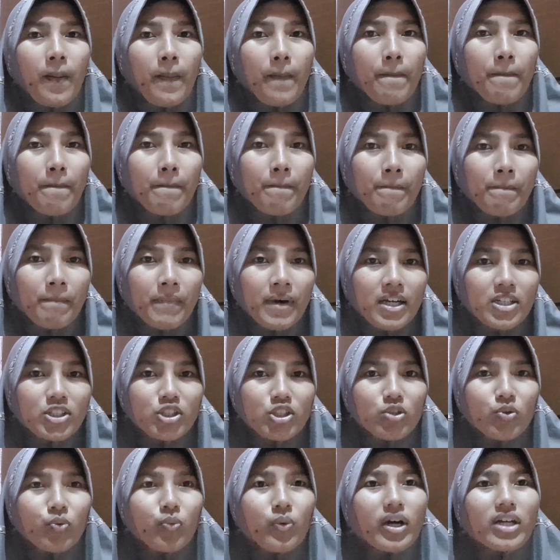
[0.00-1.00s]

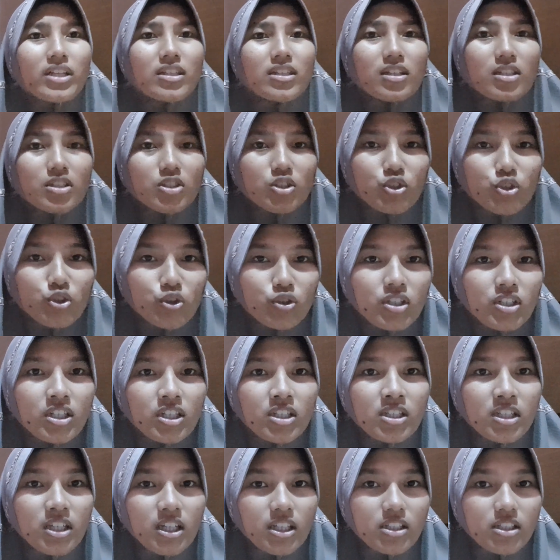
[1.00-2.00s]
match what the
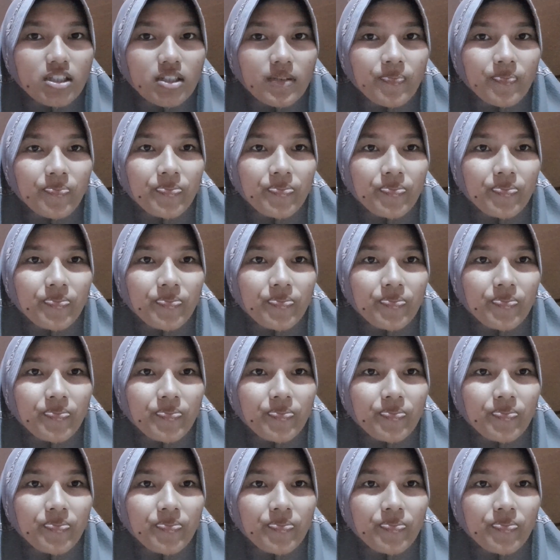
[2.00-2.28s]
student needs,